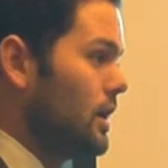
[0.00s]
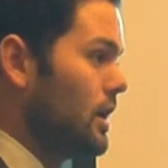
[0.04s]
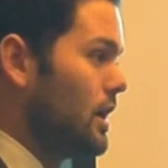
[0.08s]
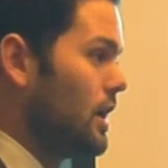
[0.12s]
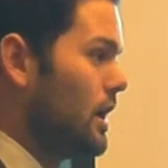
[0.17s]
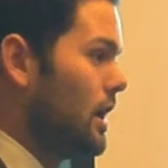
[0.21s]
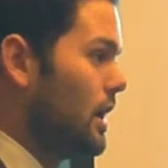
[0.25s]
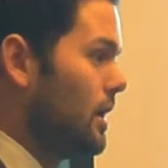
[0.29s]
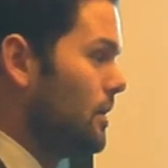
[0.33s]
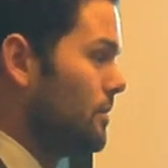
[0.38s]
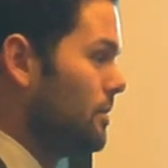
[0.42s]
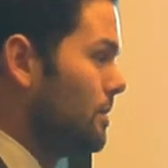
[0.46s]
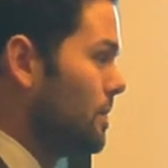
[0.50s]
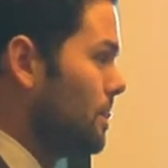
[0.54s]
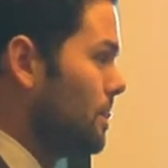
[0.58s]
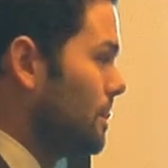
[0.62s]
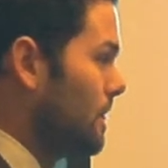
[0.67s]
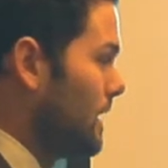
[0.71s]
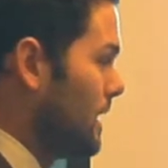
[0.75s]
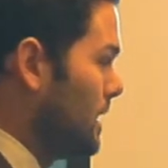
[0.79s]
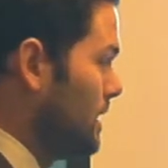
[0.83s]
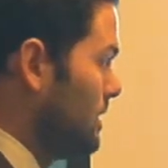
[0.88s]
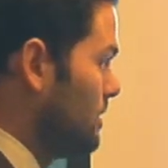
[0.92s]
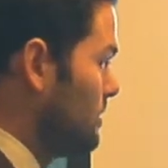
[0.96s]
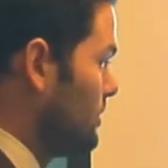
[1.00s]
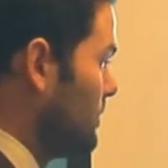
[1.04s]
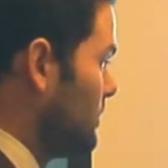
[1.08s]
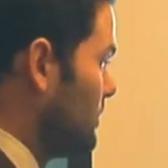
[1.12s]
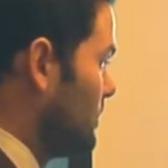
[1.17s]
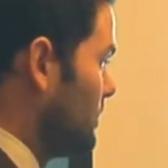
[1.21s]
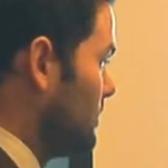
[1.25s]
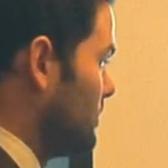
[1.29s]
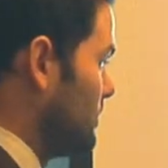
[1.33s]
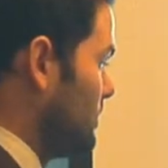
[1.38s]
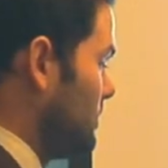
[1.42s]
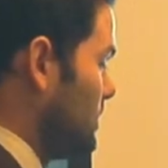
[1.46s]
and
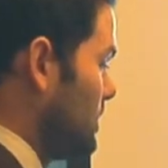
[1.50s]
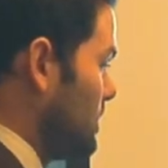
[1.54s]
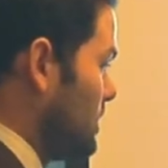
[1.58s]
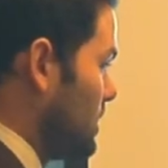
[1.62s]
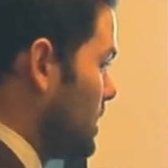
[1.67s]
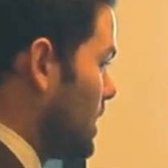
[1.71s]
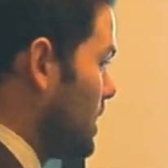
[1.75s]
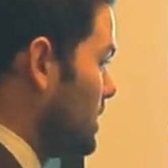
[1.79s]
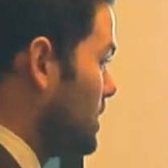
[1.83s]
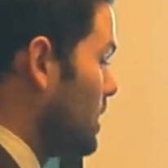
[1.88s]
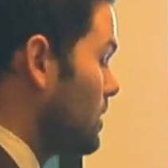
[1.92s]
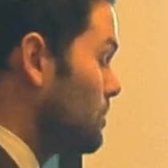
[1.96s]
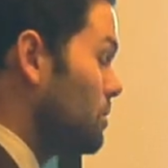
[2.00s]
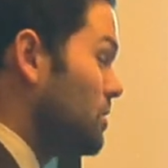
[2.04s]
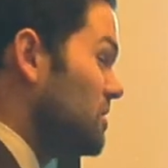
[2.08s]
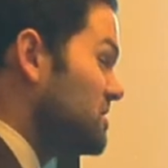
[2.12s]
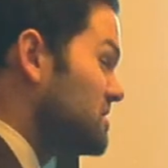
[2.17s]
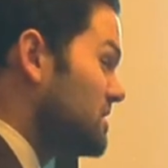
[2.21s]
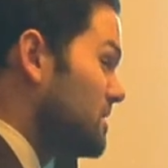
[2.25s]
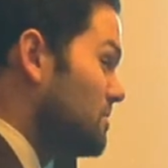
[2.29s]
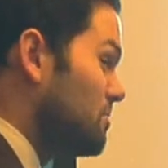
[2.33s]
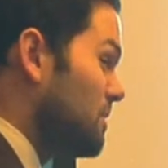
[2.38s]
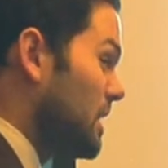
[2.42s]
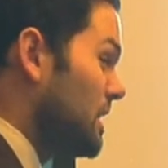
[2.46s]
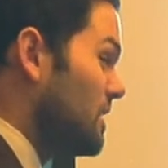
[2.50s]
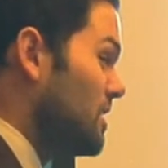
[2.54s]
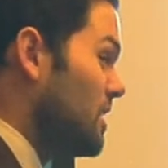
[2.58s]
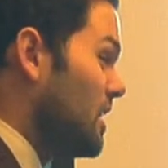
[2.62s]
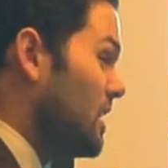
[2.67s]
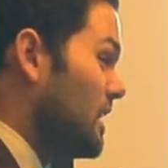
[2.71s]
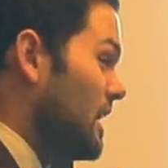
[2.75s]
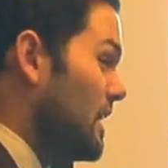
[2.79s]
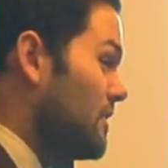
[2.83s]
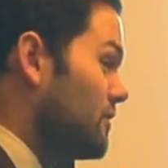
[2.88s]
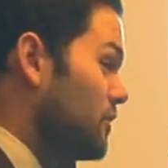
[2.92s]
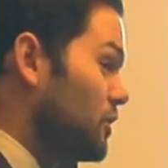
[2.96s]
a young person might
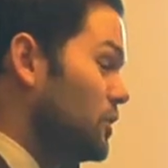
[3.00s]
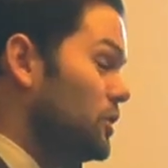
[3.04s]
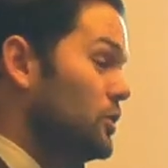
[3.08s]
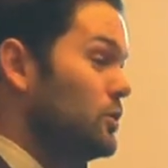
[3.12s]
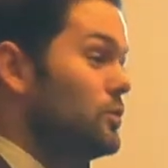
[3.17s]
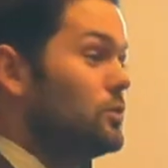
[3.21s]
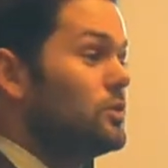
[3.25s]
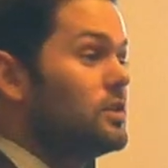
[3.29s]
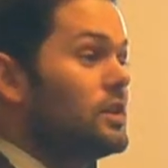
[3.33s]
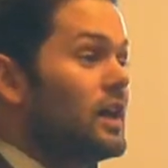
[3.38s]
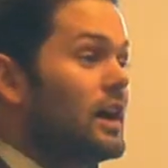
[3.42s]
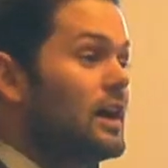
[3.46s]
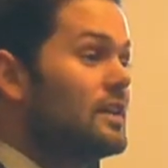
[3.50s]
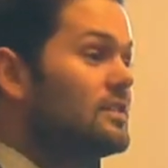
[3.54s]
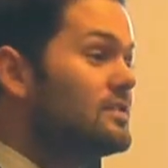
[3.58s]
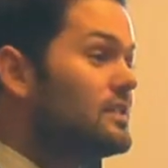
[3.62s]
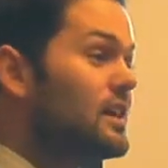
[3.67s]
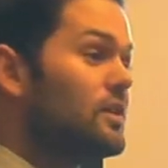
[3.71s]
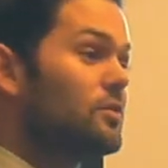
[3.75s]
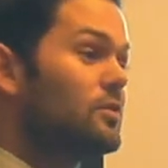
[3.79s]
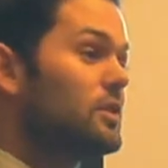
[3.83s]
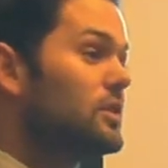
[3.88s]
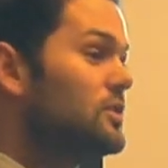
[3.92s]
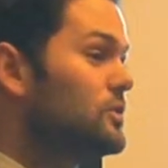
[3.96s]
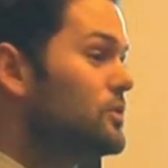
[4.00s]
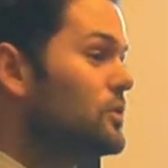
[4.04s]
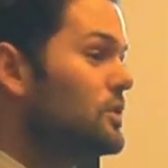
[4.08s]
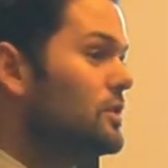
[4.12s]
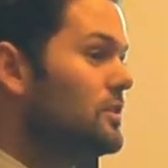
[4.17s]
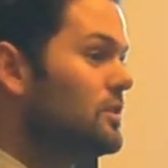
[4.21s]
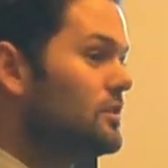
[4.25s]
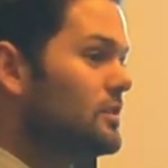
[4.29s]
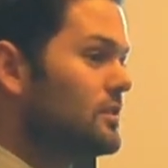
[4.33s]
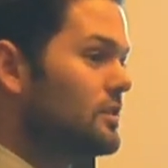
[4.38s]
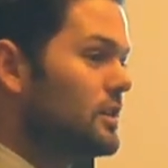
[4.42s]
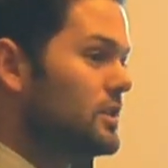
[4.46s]
not ever utilize that
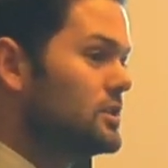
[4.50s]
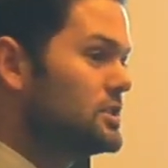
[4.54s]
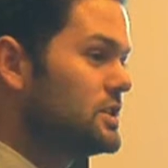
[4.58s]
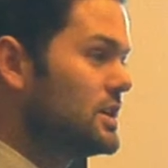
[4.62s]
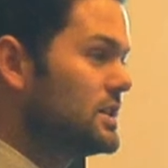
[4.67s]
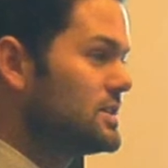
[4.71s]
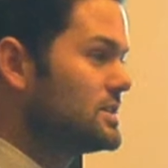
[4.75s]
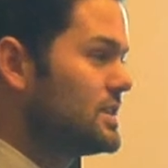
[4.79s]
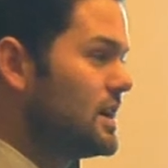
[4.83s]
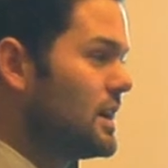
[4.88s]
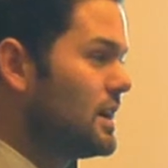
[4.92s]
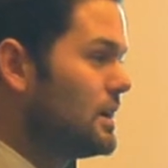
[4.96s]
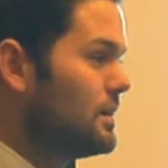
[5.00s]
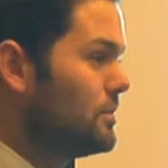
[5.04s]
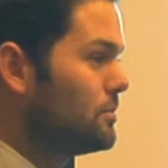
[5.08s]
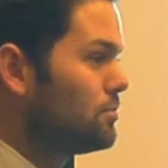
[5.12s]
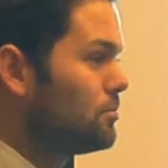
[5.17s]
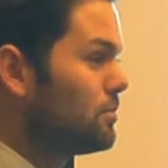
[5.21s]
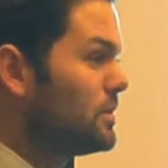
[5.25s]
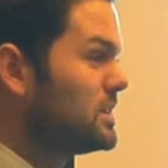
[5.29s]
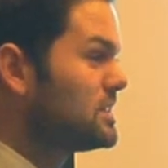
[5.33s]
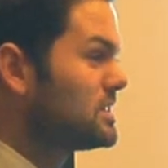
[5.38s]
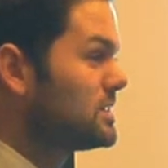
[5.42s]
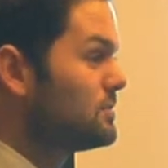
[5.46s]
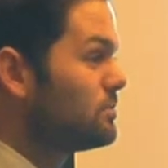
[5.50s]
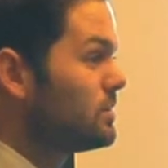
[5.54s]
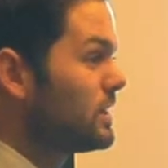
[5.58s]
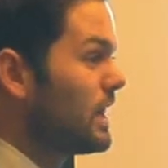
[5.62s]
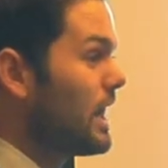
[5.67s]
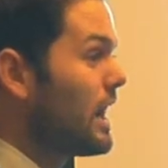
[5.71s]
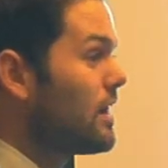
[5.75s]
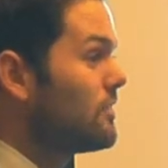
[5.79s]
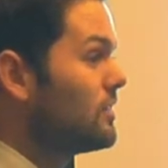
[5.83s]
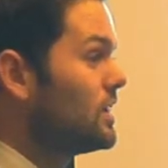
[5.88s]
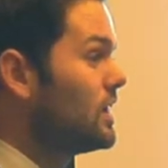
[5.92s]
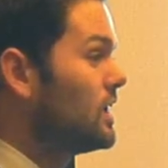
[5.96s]
resource, a GSA, but simply
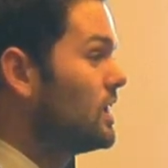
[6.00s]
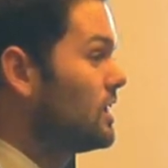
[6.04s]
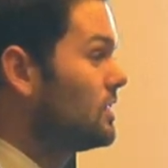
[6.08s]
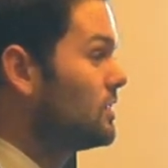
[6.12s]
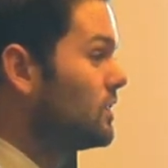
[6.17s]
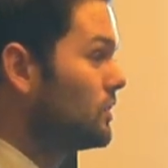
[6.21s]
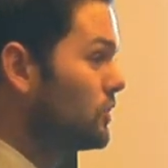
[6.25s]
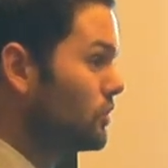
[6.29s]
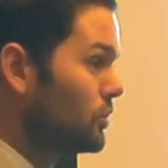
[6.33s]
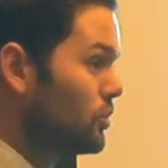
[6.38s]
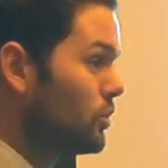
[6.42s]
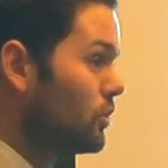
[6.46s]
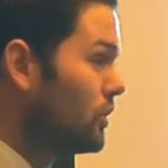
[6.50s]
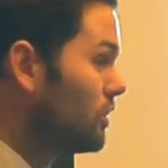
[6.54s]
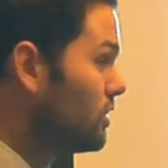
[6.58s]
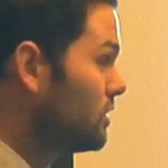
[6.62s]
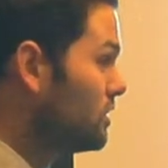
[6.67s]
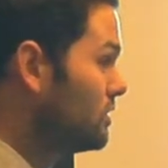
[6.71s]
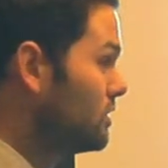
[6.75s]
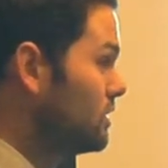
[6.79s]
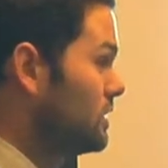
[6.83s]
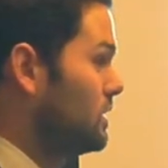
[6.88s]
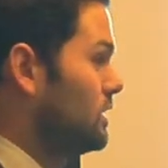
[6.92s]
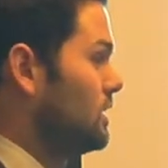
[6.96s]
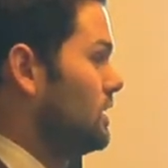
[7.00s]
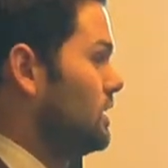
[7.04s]
having it in the school